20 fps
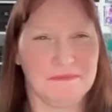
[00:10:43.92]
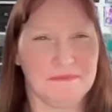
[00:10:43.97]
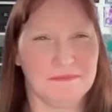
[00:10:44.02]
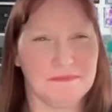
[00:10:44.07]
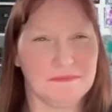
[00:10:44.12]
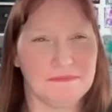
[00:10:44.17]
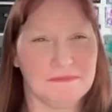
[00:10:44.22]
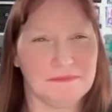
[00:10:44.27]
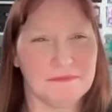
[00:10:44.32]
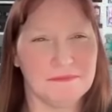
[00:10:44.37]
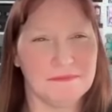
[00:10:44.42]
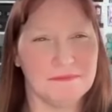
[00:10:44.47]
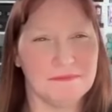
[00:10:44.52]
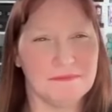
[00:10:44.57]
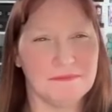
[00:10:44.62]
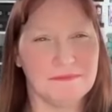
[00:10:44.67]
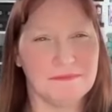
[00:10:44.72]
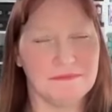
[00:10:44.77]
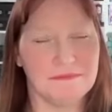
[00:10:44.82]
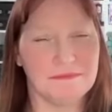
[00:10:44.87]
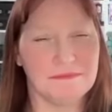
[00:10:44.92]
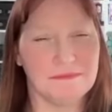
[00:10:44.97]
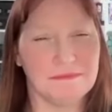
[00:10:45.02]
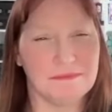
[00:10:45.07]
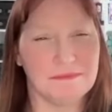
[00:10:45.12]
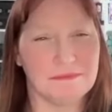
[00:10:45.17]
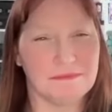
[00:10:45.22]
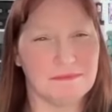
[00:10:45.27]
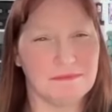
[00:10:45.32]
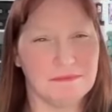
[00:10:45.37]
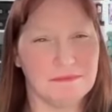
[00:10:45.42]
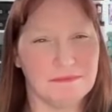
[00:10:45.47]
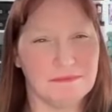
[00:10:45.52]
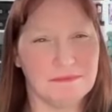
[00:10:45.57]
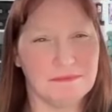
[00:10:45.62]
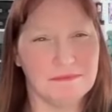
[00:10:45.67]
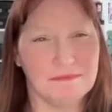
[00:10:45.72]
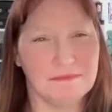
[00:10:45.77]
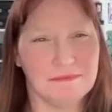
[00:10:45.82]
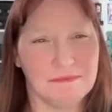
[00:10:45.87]

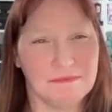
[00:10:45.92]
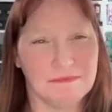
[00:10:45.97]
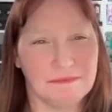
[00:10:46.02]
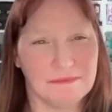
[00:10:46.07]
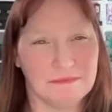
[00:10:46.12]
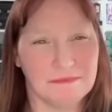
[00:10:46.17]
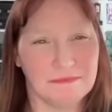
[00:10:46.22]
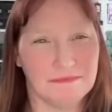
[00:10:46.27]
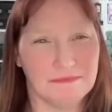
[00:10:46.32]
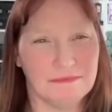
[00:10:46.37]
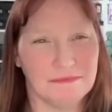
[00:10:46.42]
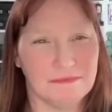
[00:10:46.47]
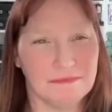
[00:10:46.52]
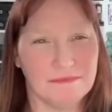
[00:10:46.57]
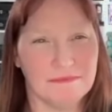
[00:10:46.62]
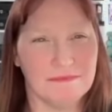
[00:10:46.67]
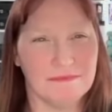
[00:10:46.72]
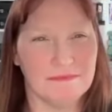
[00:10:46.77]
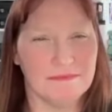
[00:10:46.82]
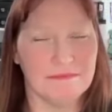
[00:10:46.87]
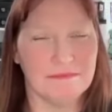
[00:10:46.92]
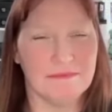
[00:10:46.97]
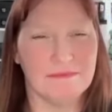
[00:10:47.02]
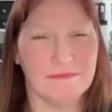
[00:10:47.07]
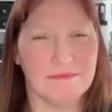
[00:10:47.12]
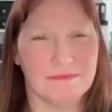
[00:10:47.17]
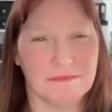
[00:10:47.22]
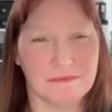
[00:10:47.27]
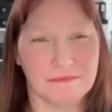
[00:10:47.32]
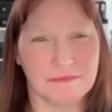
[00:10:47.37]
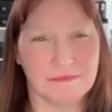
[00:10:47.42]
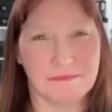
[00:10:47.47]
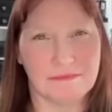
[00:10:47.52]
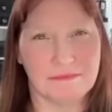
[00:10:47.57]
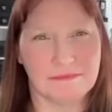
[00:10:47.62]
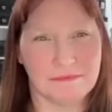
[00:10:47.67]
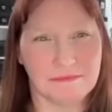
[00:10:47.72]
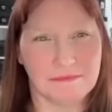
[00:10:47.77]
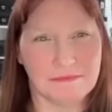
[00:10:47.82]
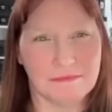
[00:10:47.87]

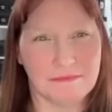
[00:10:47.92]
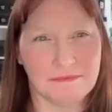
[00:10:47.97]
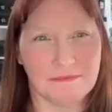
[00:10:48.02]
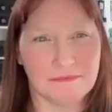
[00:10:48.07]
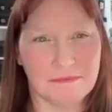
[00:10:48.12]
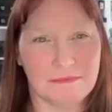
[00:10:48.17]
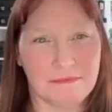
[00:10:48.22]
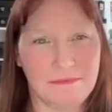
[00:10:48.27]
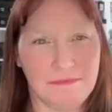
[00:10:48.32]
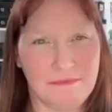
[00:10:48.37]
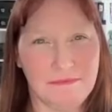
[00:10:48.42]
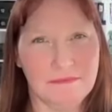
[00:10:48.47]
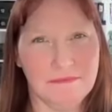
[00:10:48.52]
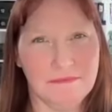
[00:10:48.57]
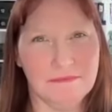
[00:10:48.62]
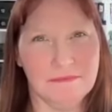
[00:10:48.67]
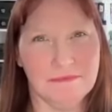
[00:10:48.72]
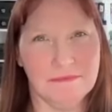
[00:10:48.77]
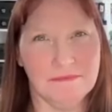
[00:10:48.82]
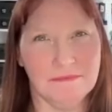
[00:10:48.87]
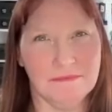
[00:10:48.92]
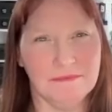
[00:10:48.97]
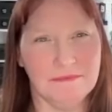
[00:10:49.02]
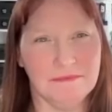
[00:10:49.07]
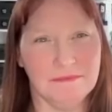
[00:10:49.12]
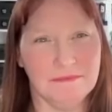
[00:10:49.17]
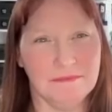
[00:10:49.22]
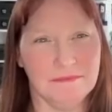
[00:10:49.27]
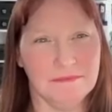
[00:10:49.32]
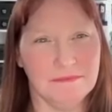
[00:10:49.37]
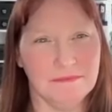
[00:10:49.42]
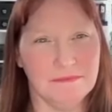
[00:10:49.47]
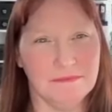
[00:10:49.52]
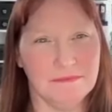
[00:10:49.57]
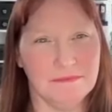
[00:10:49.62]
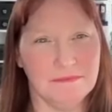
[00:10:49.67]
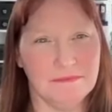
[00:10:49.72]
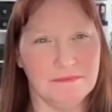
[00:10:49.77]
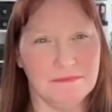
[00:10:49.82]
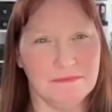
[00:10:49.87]

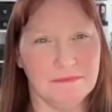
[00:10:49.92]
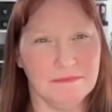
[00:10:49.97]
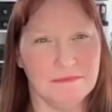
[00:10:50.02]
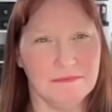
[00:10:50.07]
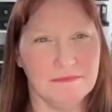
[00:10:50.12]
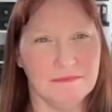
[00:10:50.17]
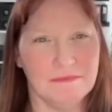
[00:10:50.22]
No words are spoken by the person on screen.